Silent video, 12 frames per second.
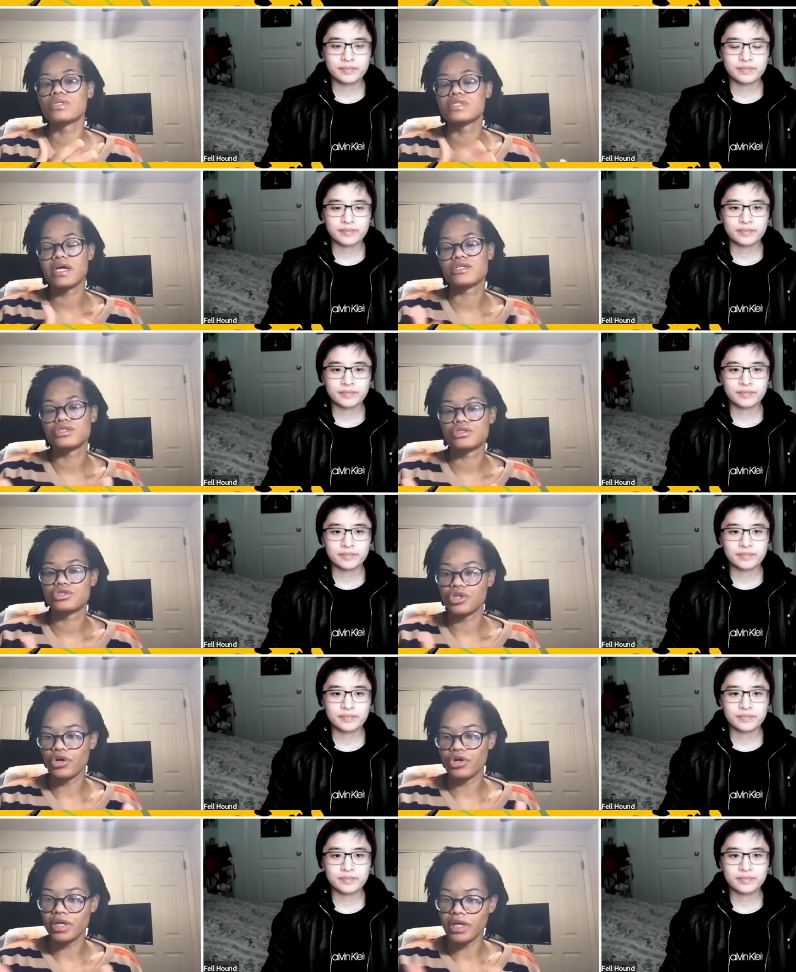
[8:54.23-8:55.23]
Speaker 1: was that
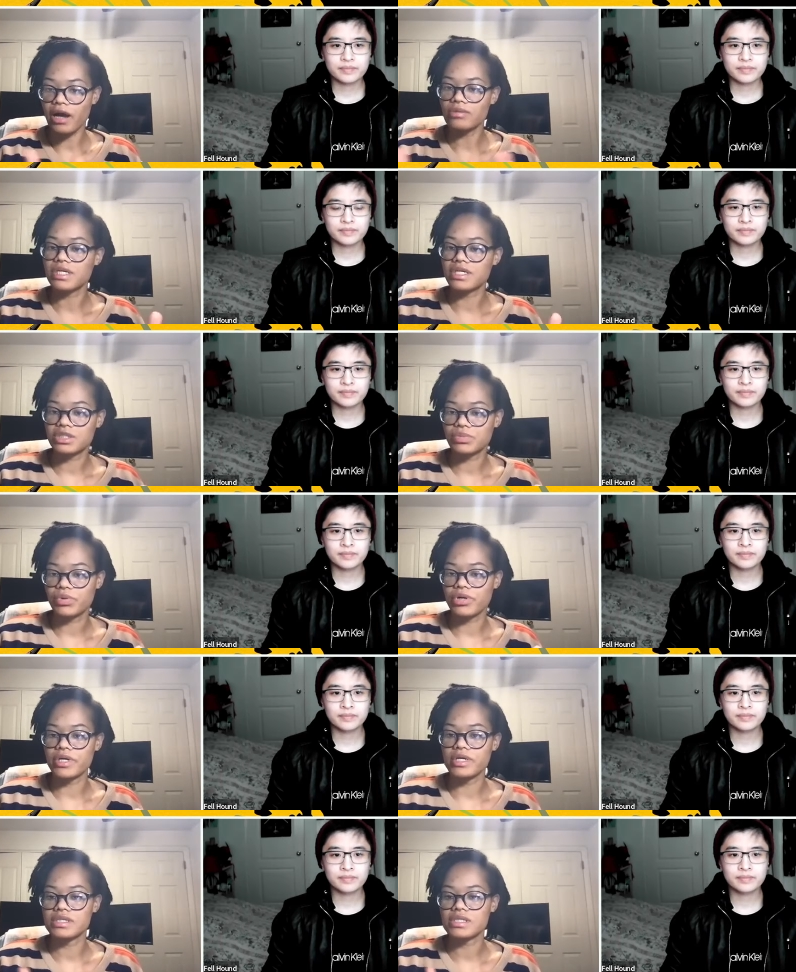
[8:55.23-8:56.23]
journey? How was that
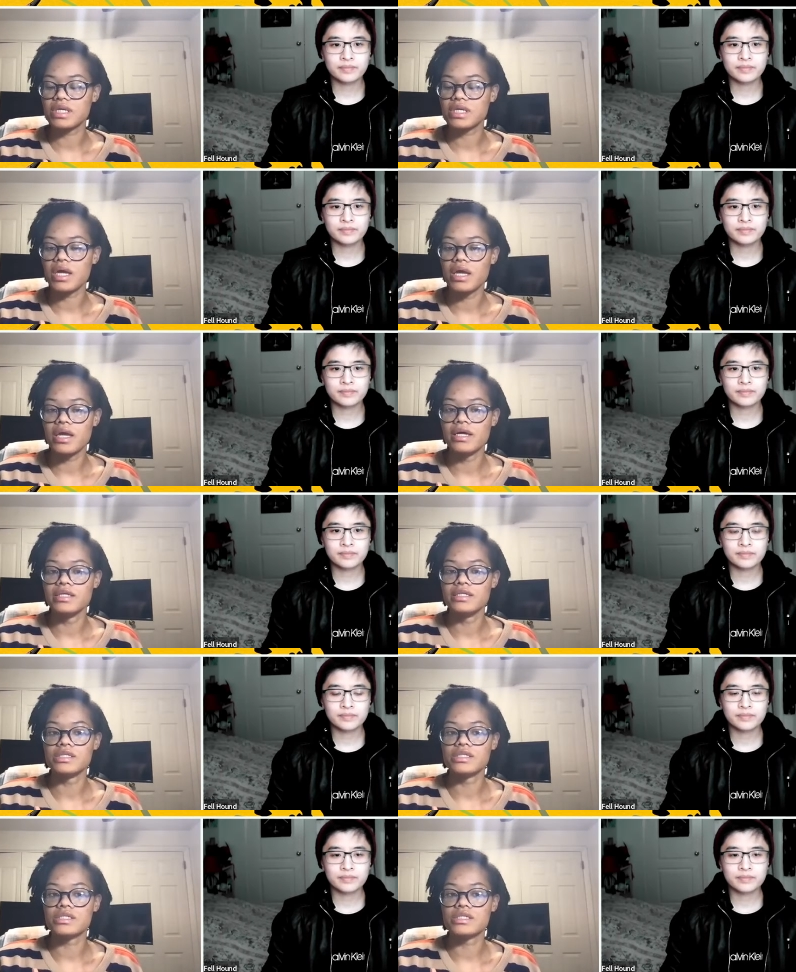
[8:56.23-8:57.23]
experience?
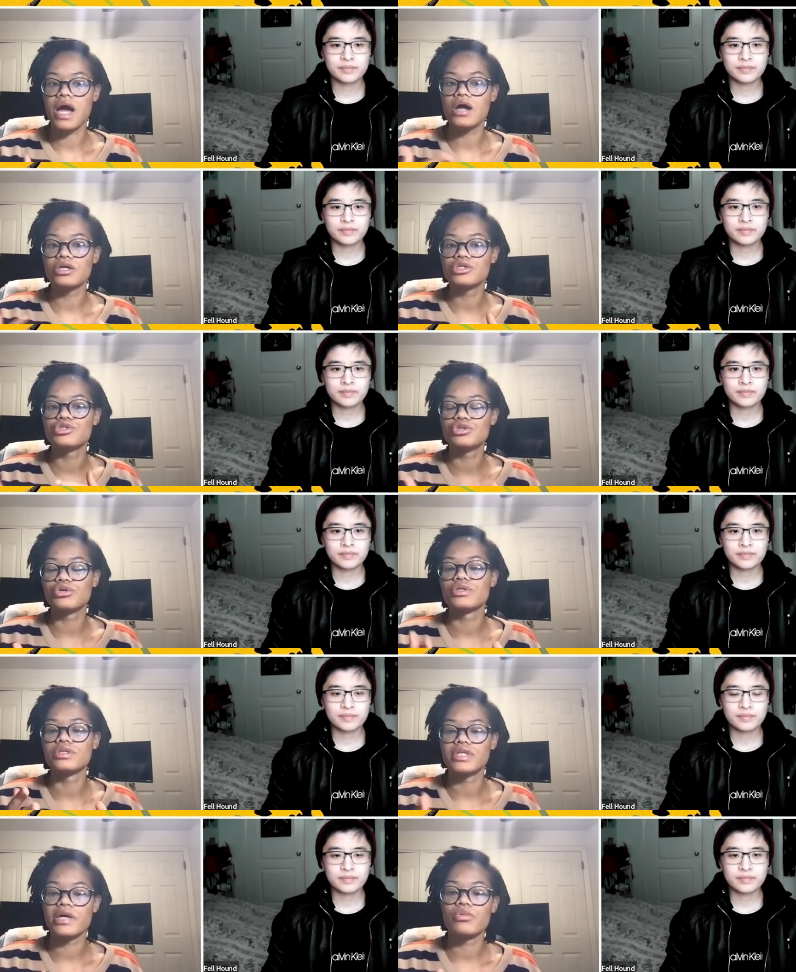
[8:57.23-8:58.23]
And how did you know
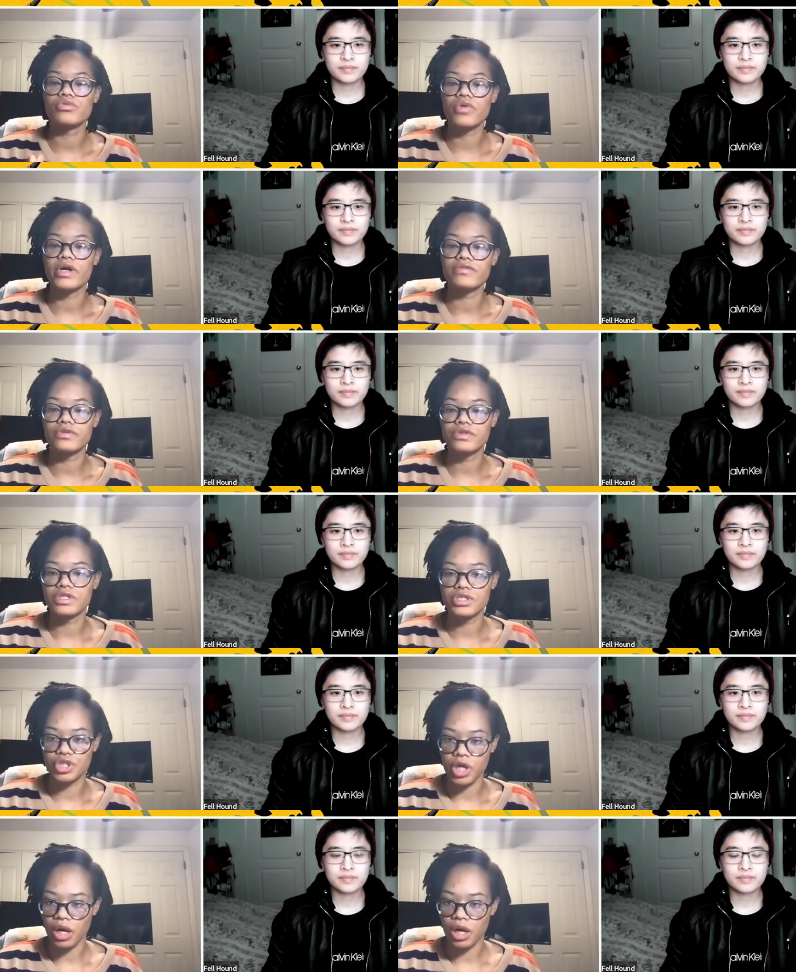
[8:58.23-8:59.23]
that they were right for this
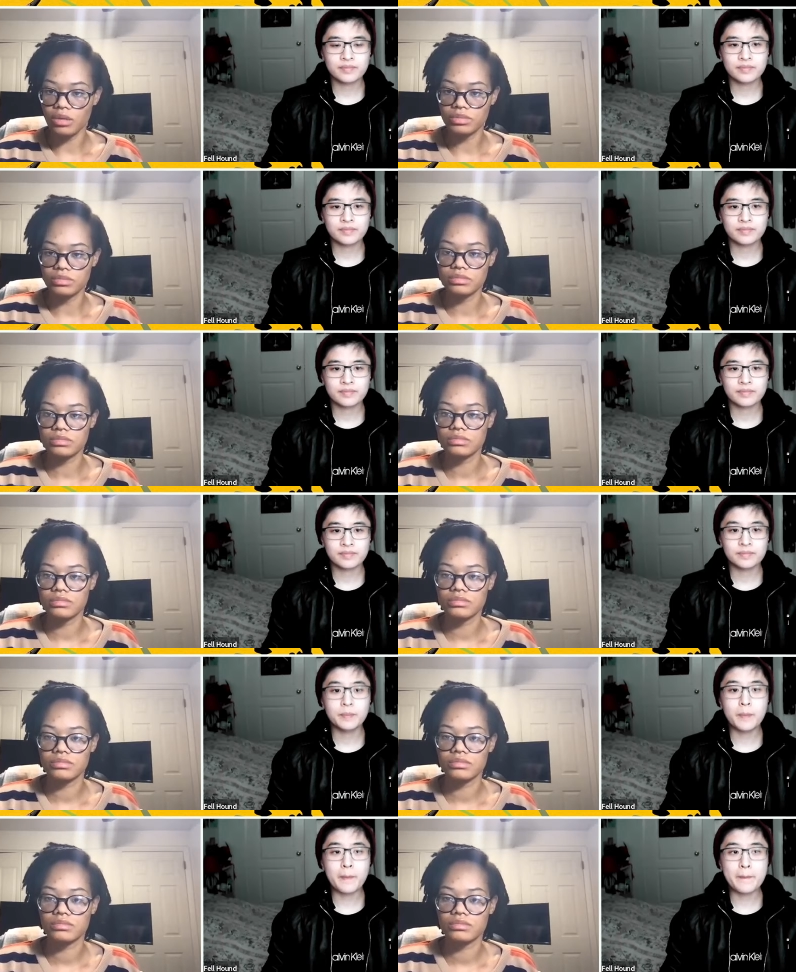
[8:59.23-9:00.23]
job?
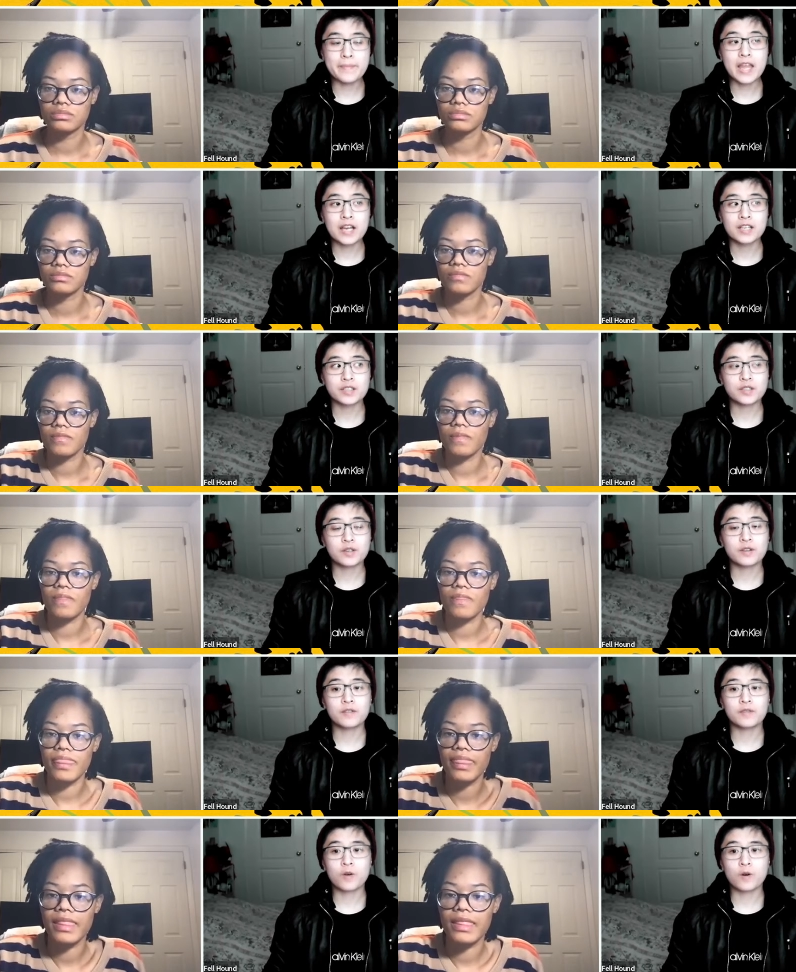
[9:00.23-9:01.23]
Speaker 2: Hmm.
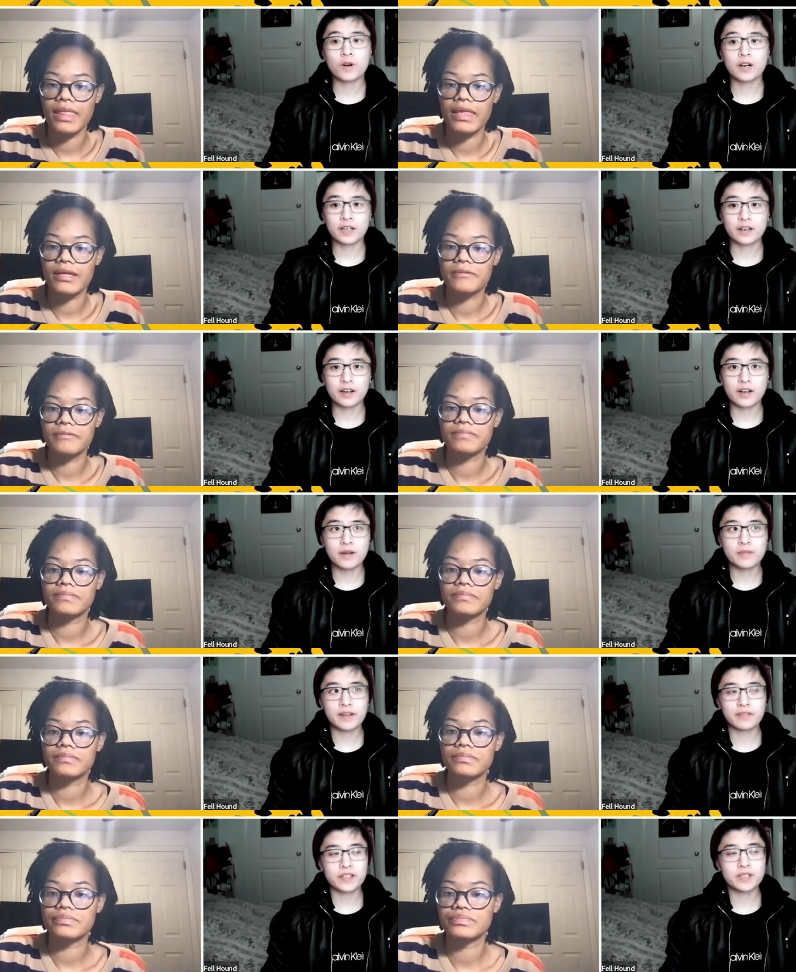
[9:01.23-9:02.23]
So for uh,
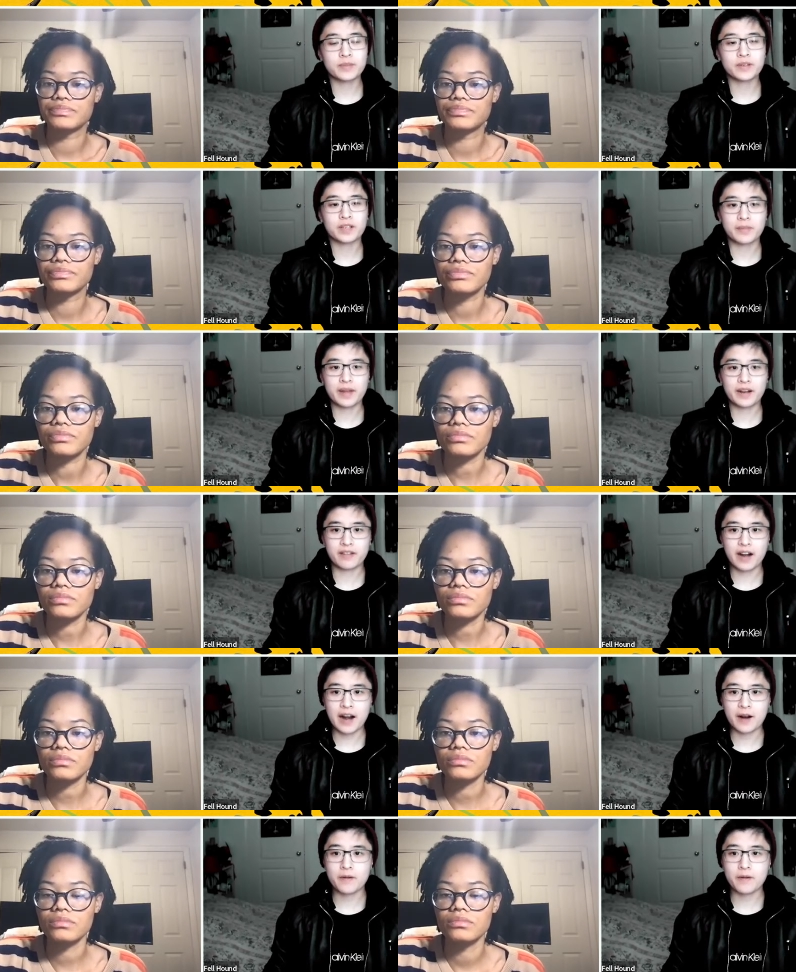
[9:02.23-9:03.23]
my first book, Commander
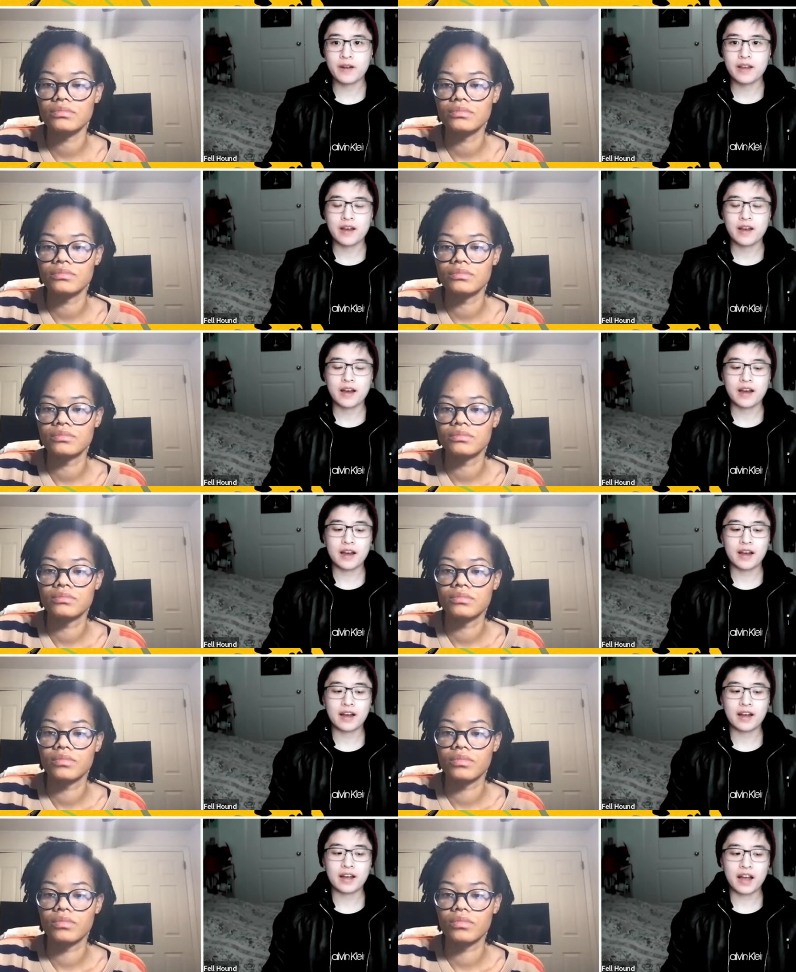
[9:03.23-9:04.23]
Rao, uh,
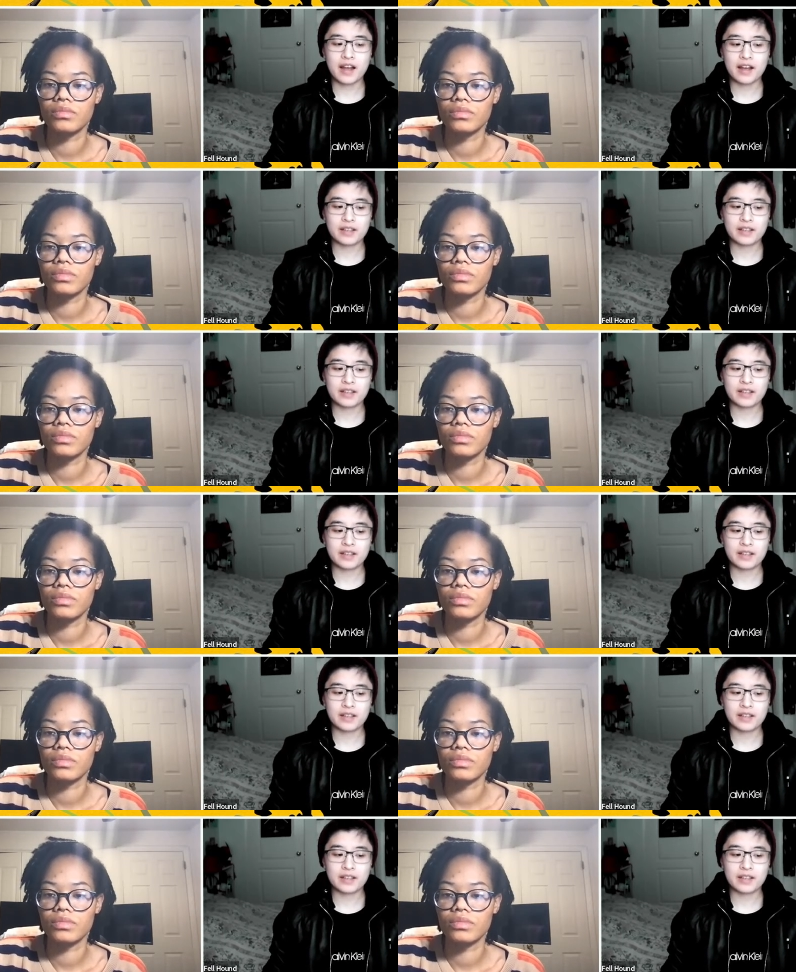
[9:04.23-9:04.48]
uh,